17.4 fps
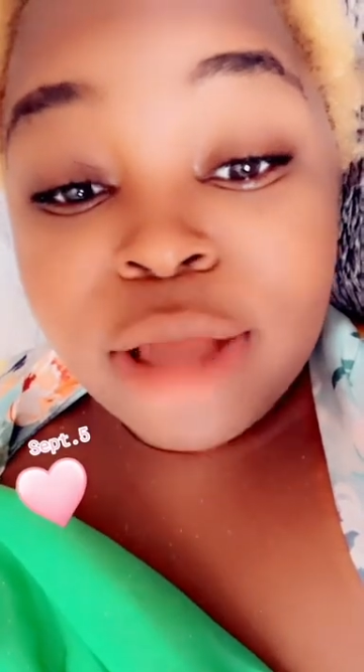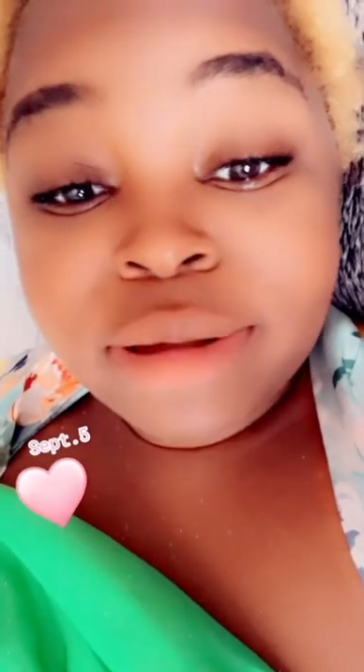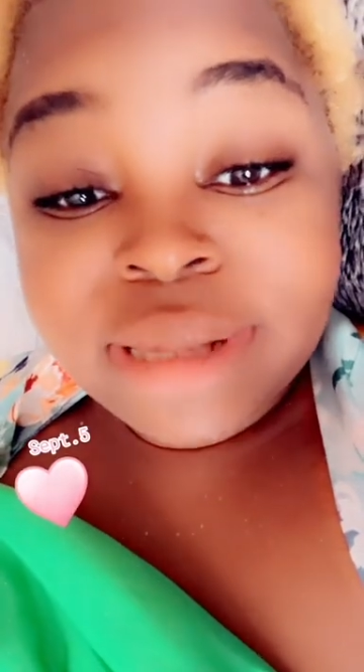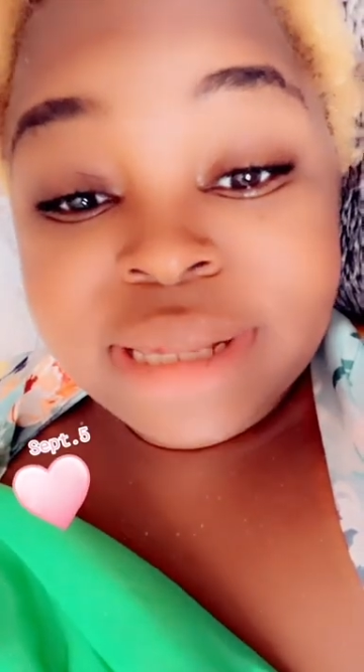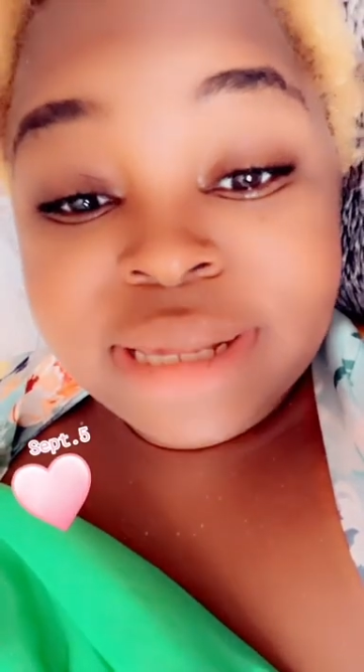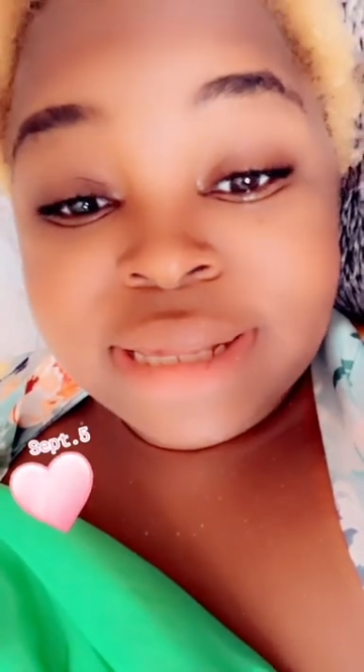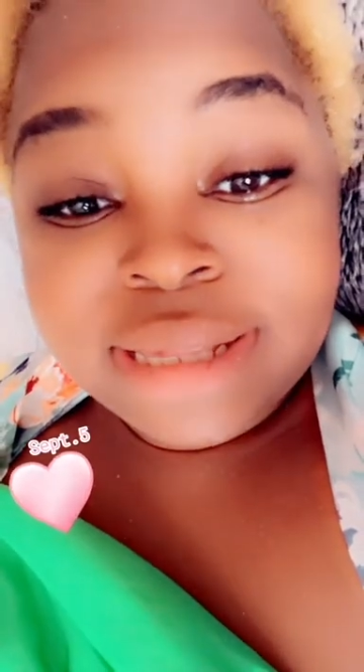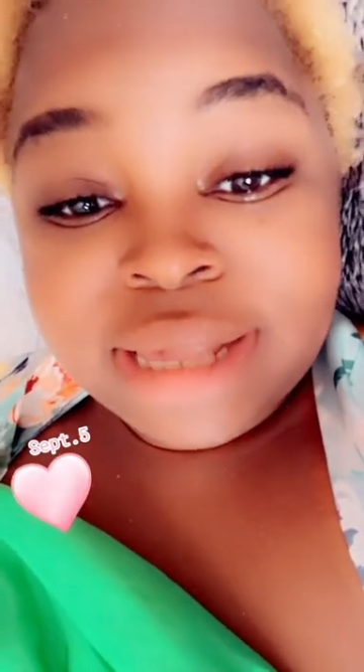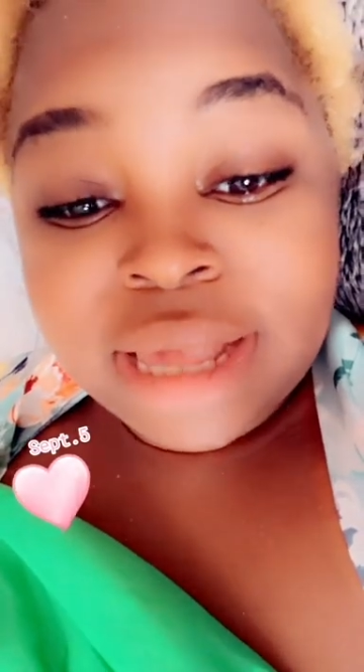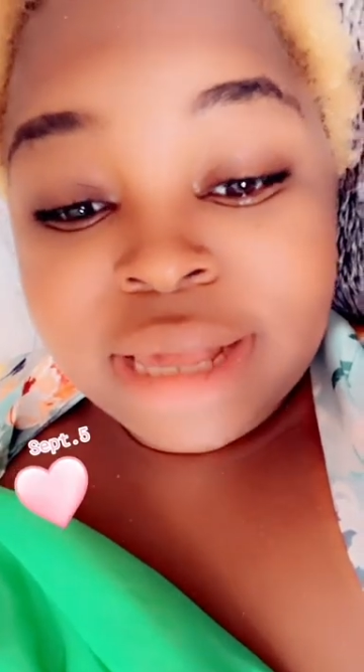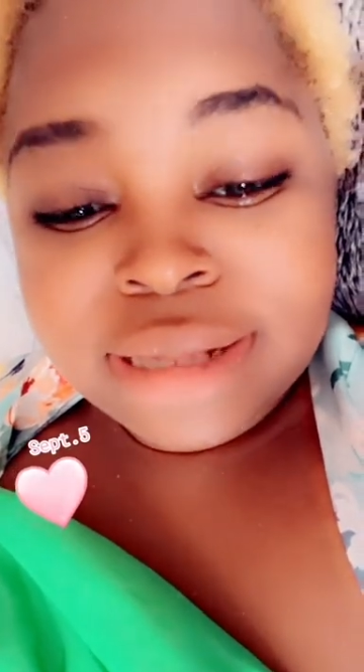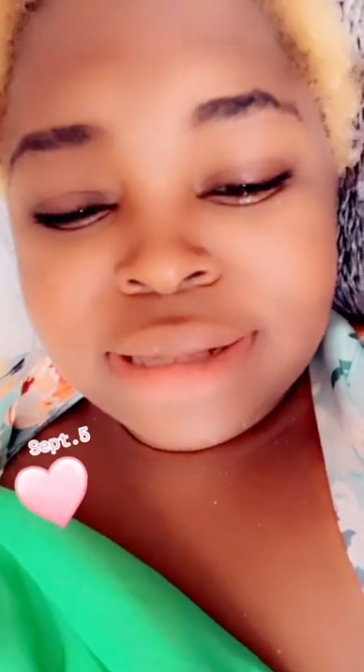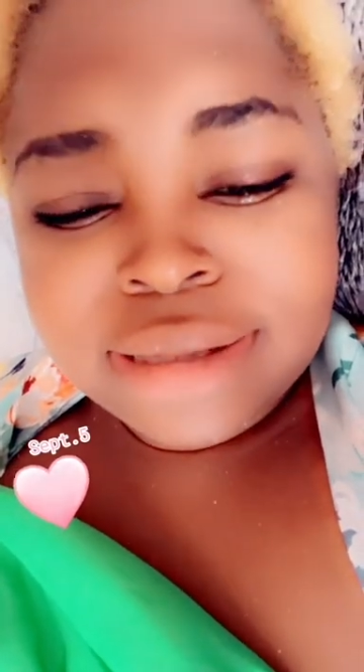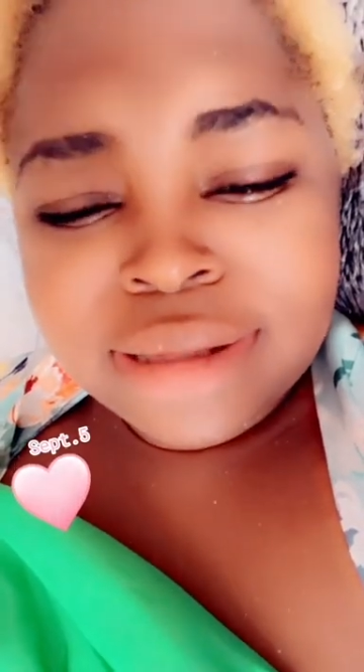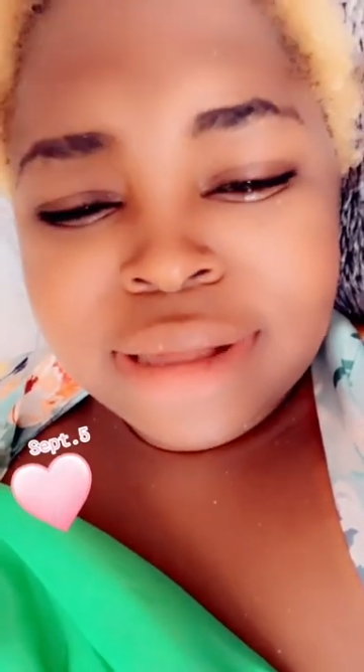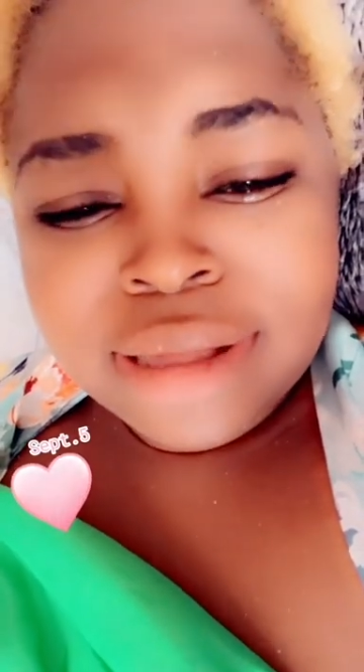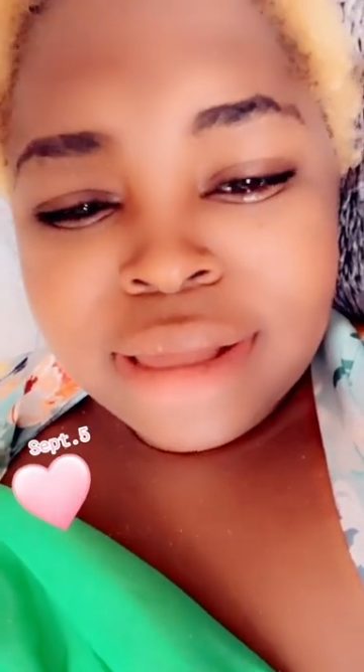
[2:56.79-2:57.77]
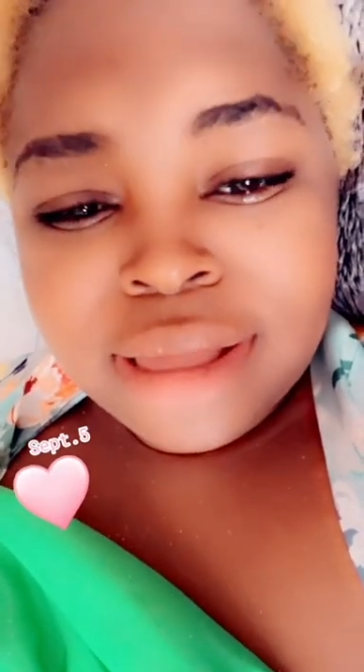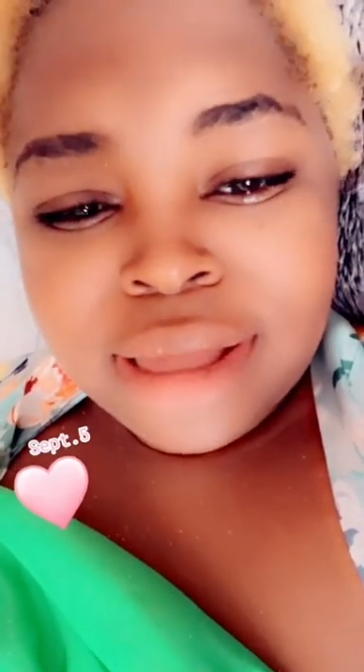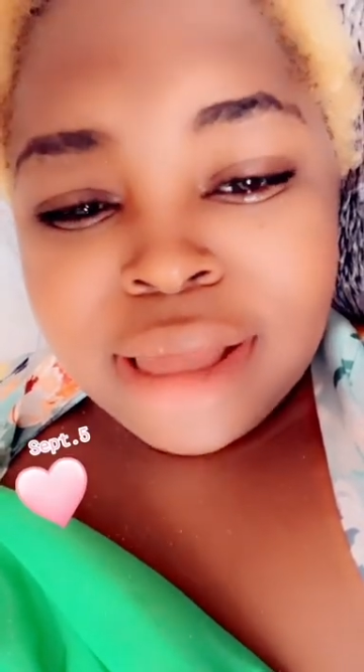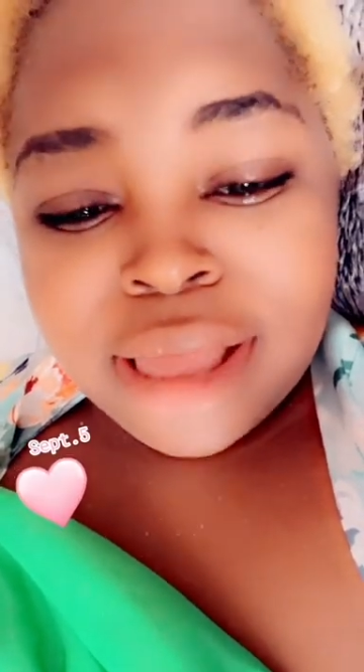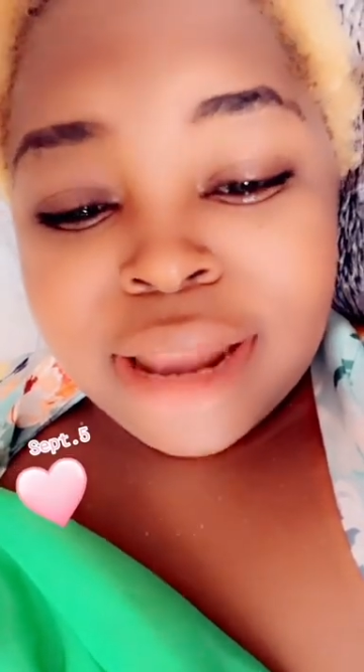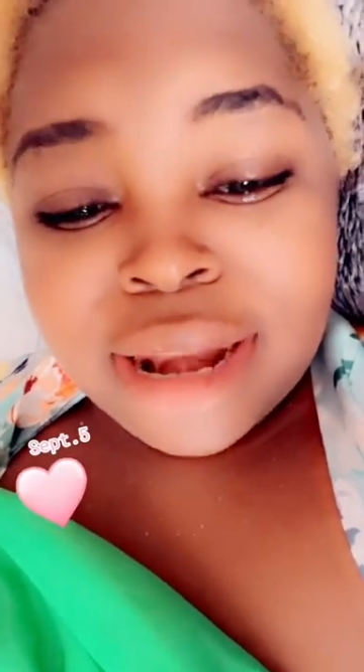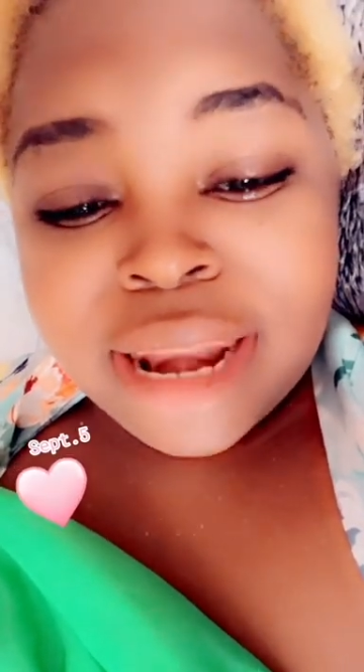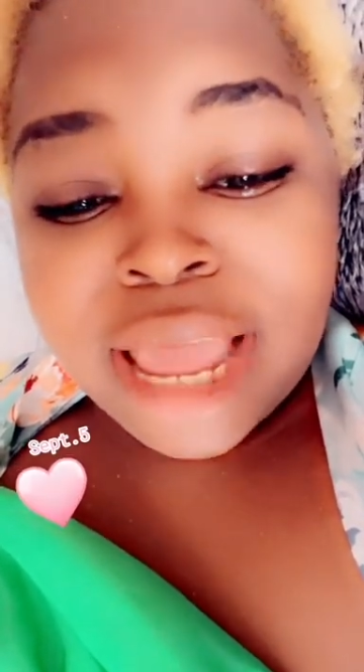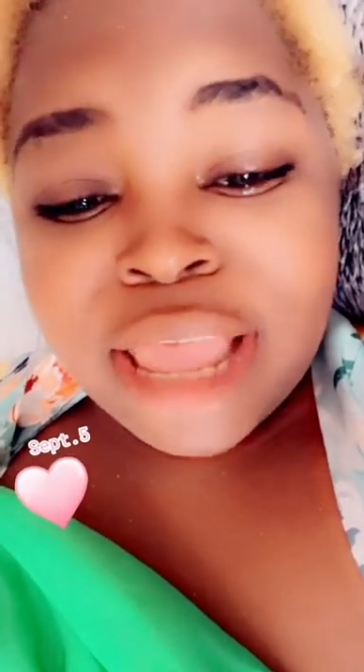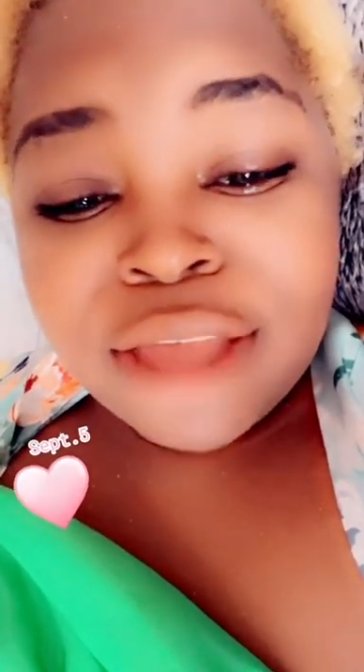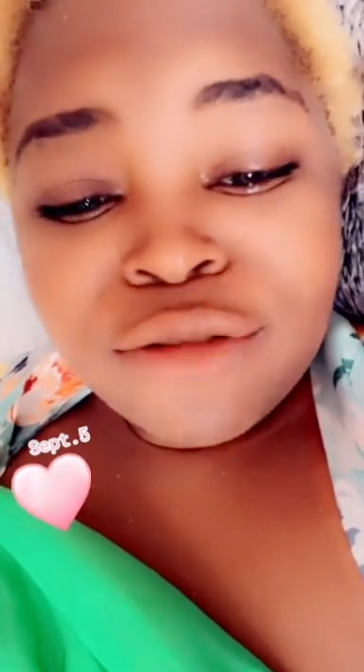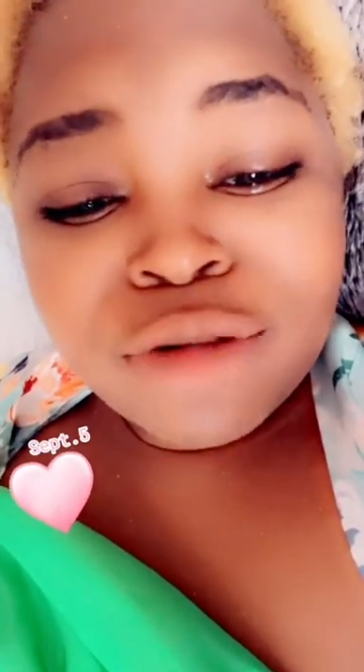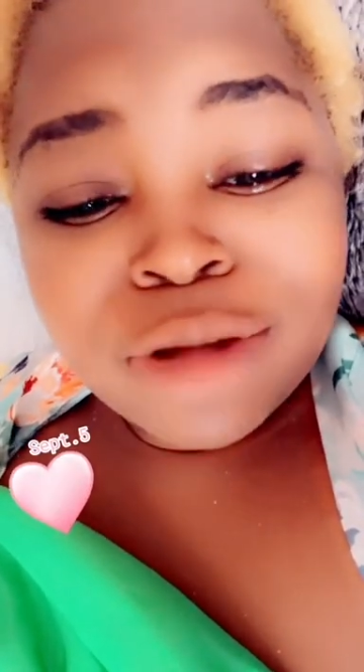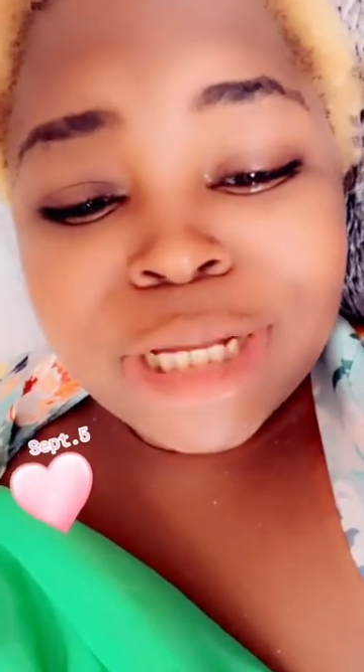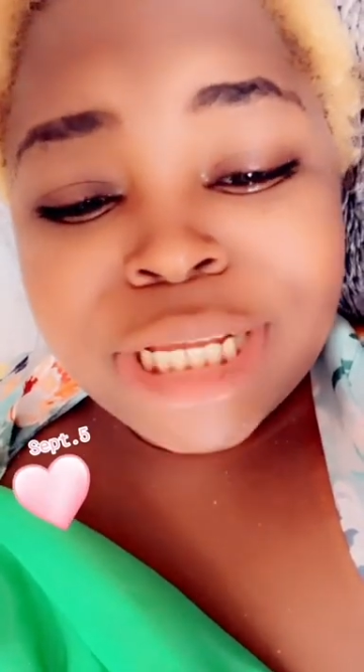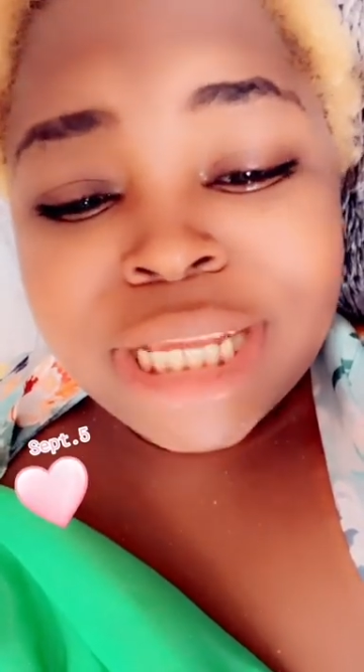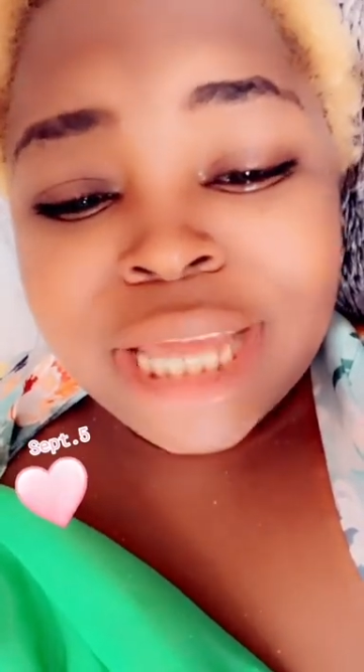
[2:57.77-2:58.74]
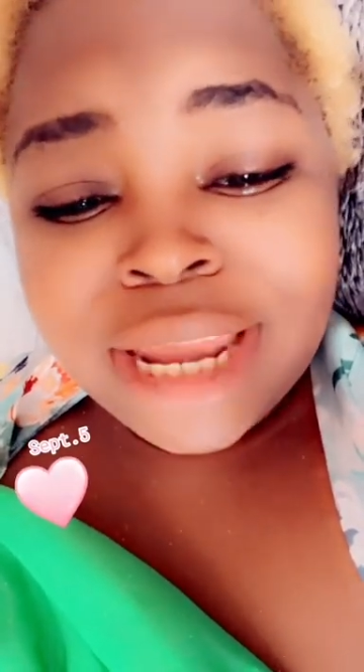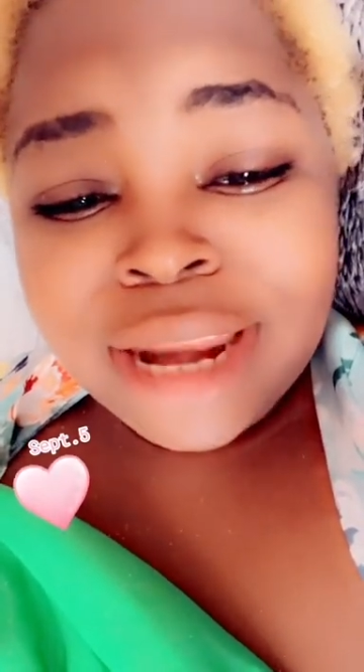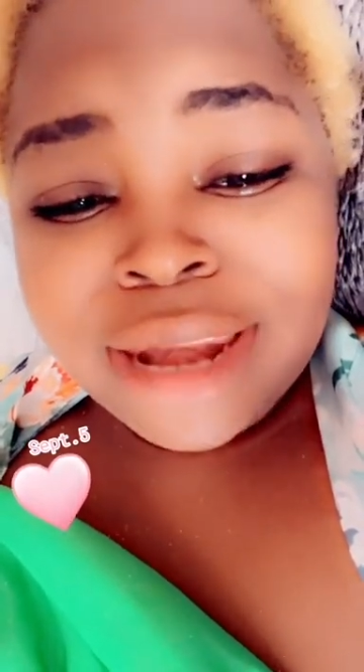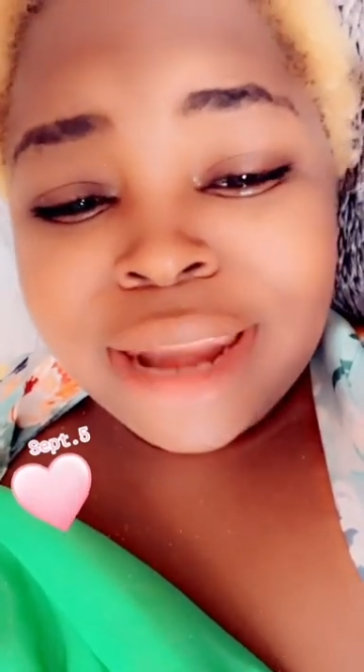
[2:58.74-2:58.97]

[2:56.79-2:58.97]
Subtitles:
success. Now, if you shut it